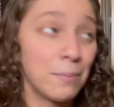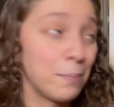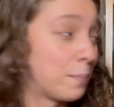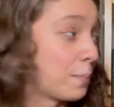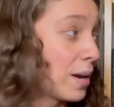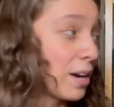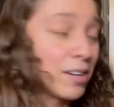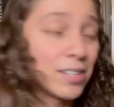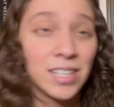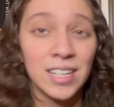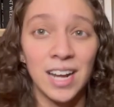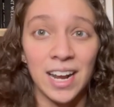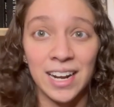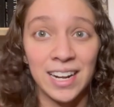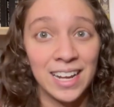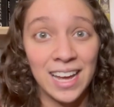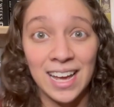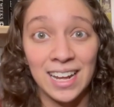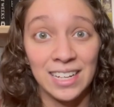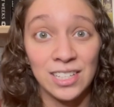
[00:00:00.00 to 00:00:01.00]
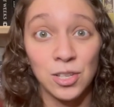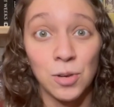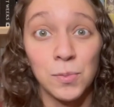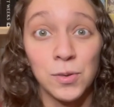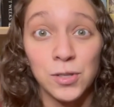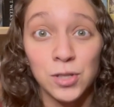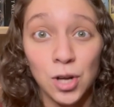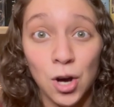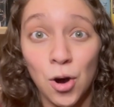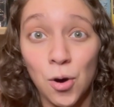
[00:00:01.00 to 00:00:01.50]
Bear and the Nightingale is
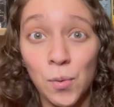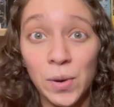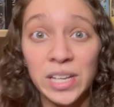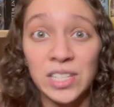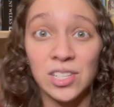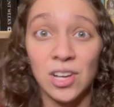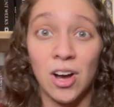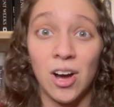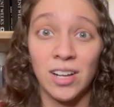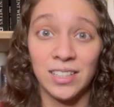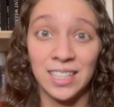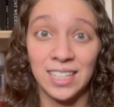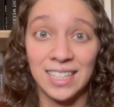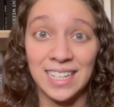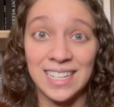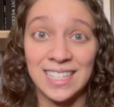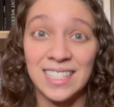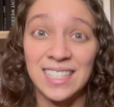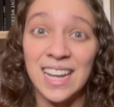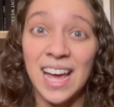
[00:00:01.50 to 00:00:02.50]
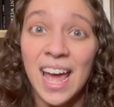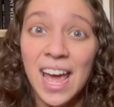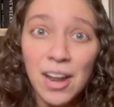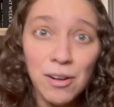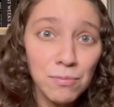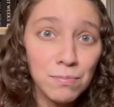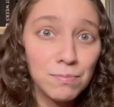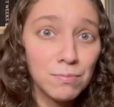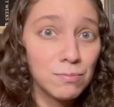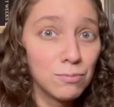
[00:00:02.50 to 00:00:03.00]
almost always on the list,
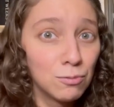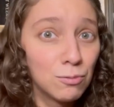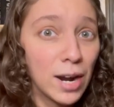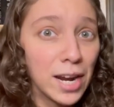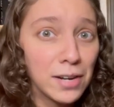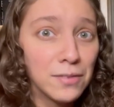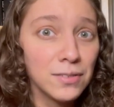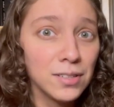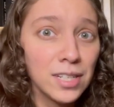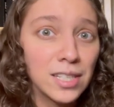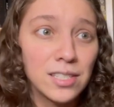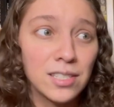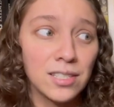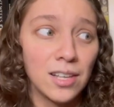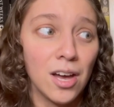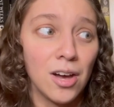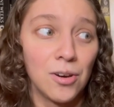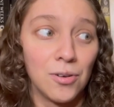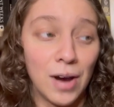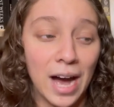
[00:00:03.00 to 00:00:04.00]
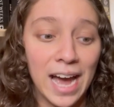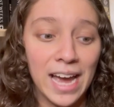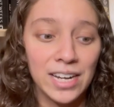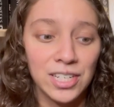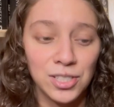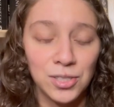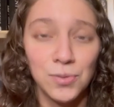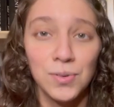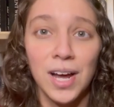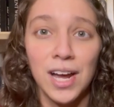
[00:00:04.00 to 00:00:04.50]
and rightfully so. I
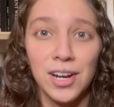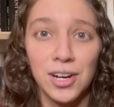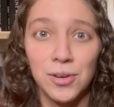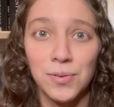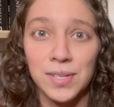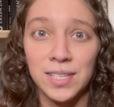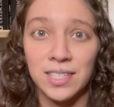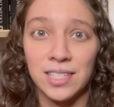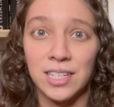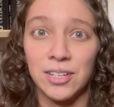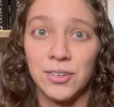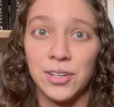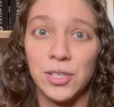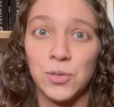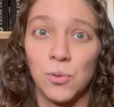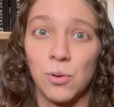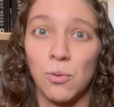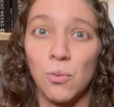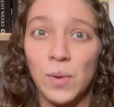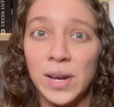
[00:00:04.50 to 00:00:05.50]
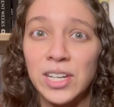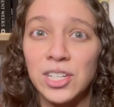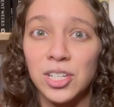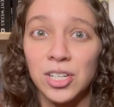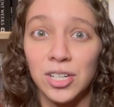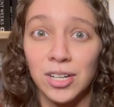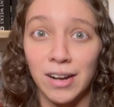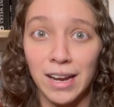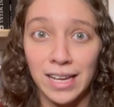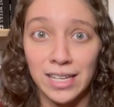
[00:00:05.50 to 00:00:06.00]
do not know a series where
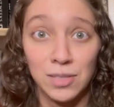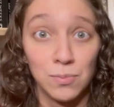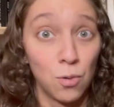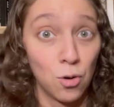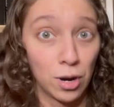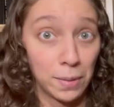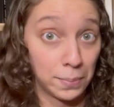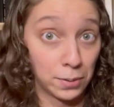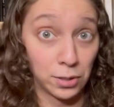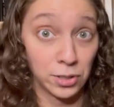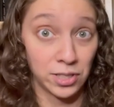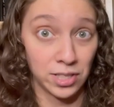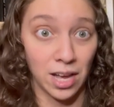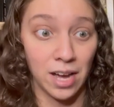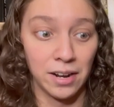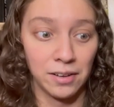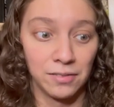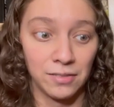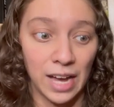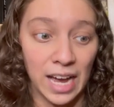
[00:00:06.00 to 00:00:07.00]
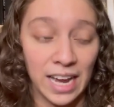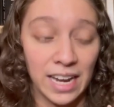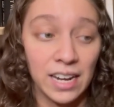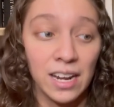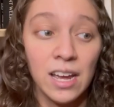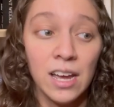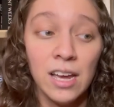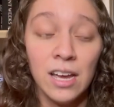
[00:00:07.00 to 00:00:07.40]
winter is more personified.